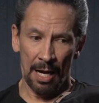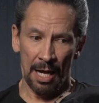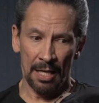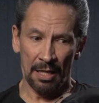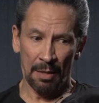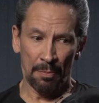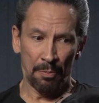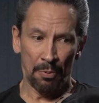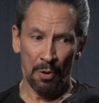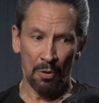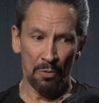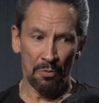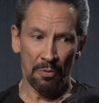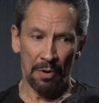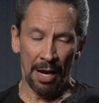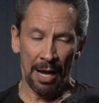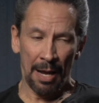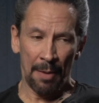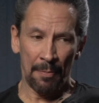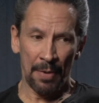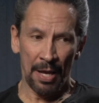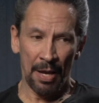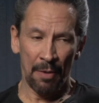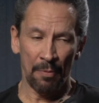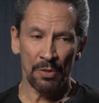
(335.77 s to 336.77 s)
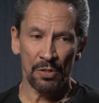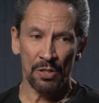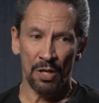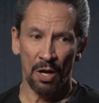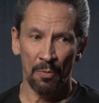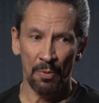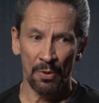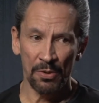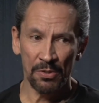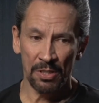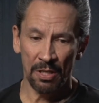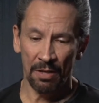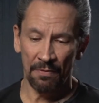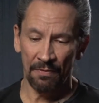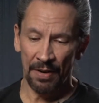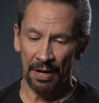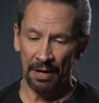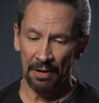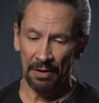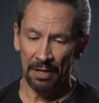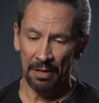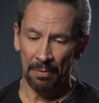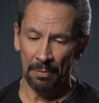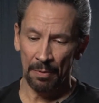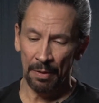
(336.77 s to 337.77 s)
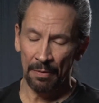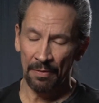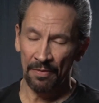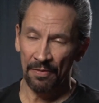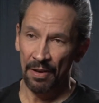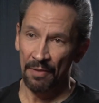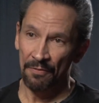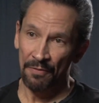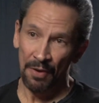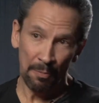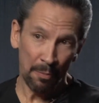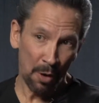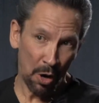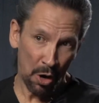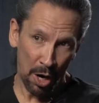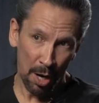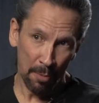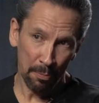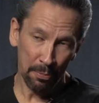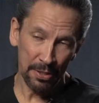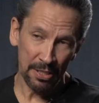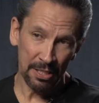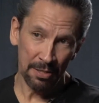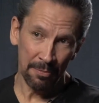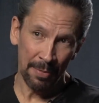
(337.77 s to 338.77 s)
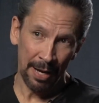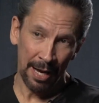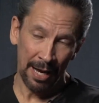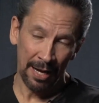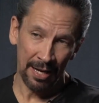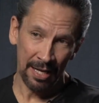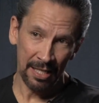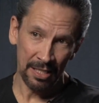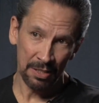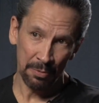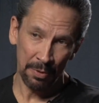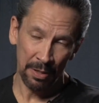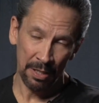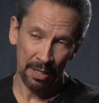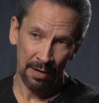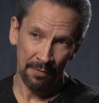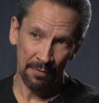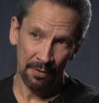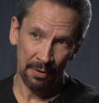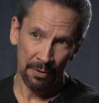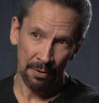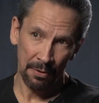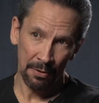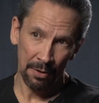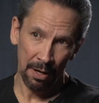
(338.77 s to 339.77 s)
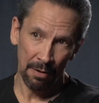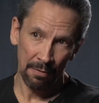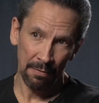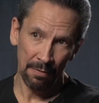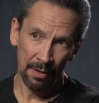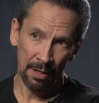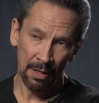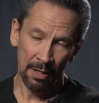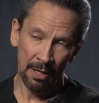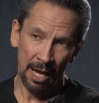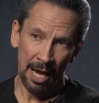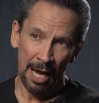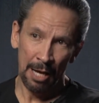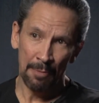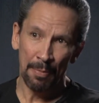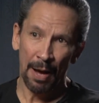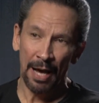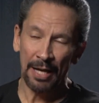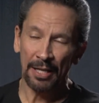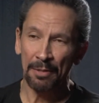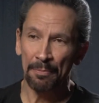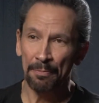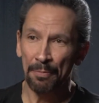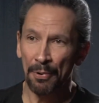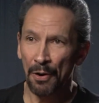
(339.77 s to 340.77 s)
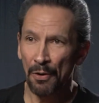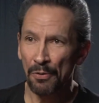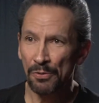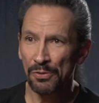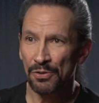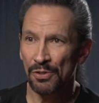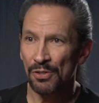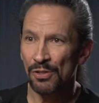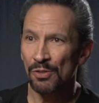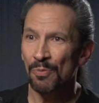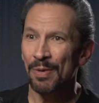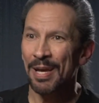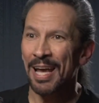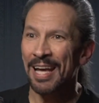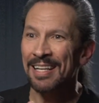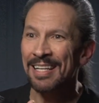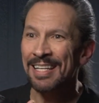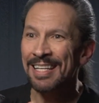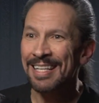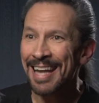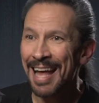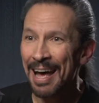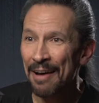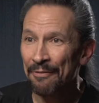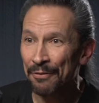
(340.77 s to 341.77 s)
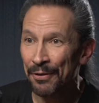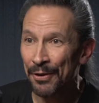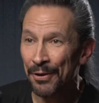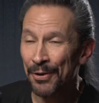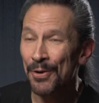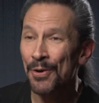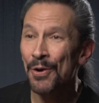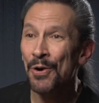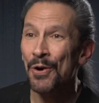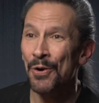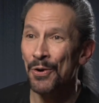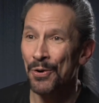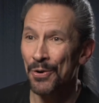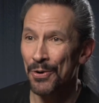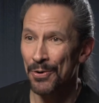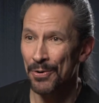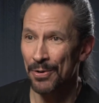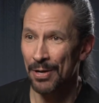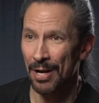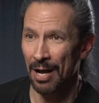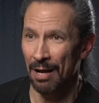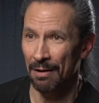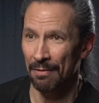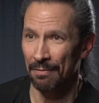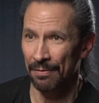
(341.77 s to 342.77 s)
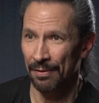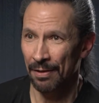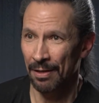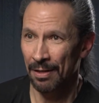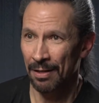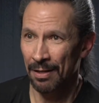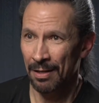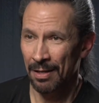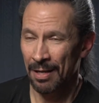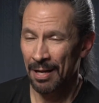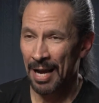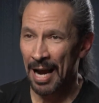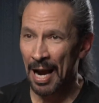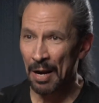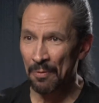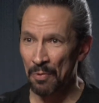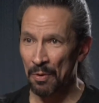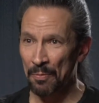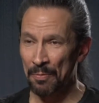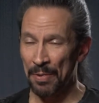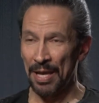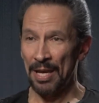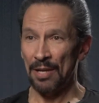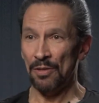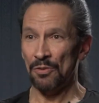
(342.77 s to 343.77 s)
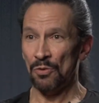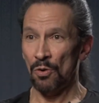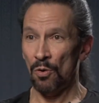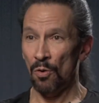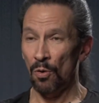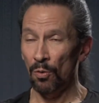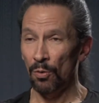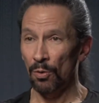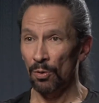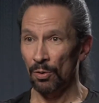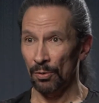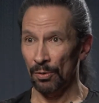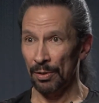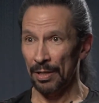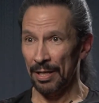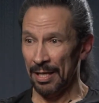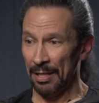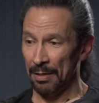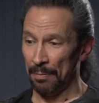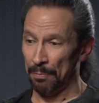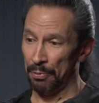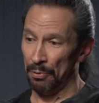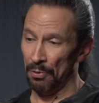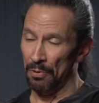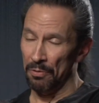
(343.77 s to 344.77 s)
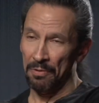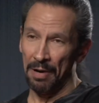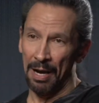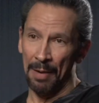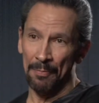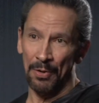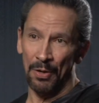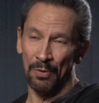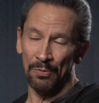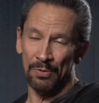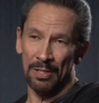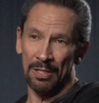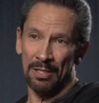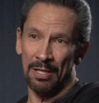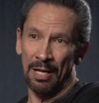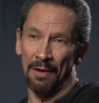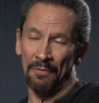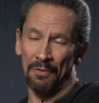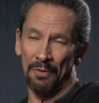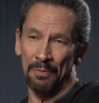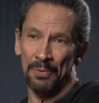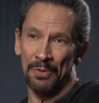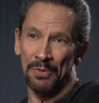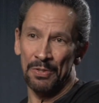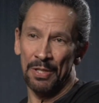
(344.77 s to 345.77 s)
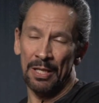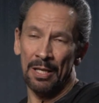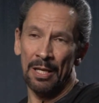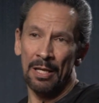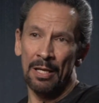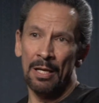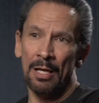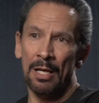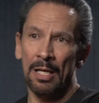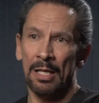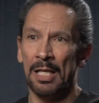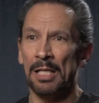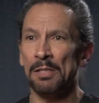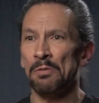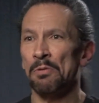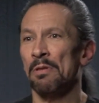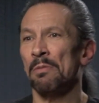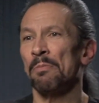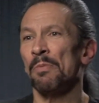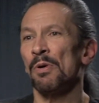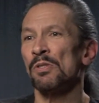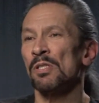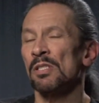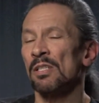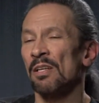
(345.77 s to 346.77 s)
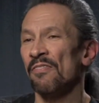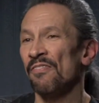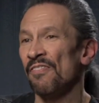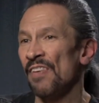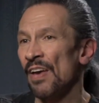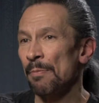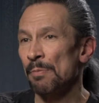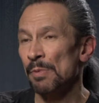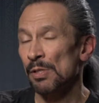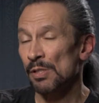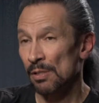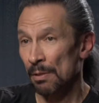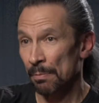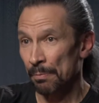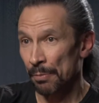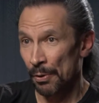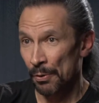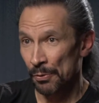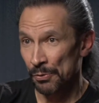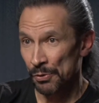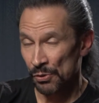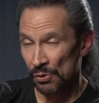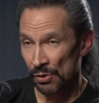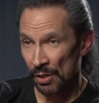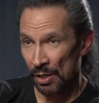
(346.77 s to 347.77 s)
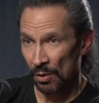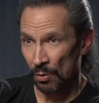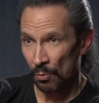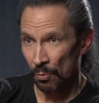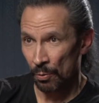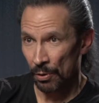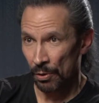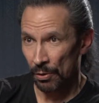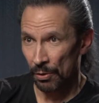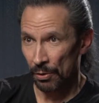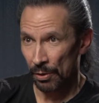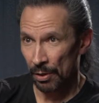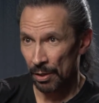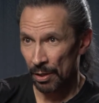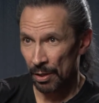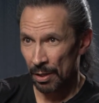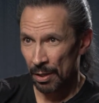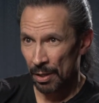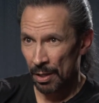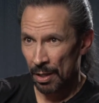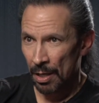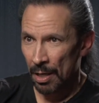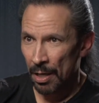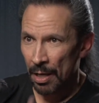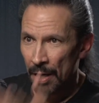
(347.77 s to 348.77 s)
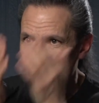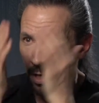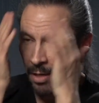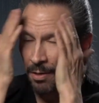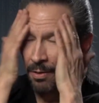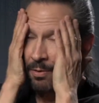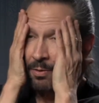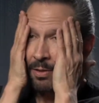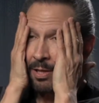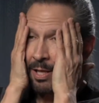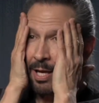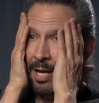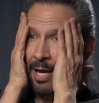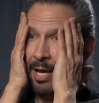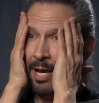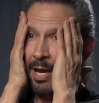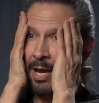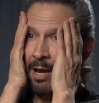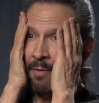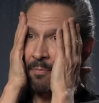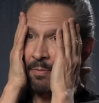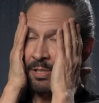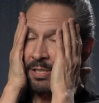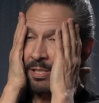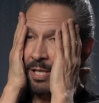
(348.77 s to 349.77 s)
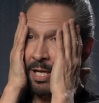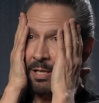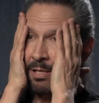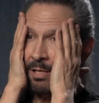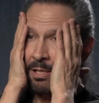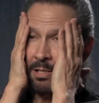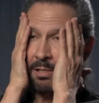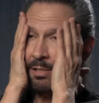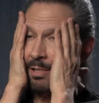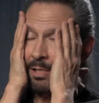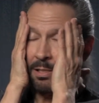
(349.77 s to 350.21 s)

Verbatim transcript: at the program, it was almost invariably from operas and ballets we had never heard of, and by composers we had never heard of. And we're being told in the program notes at Tafelmusik, these were the most famous composers in the world. It was like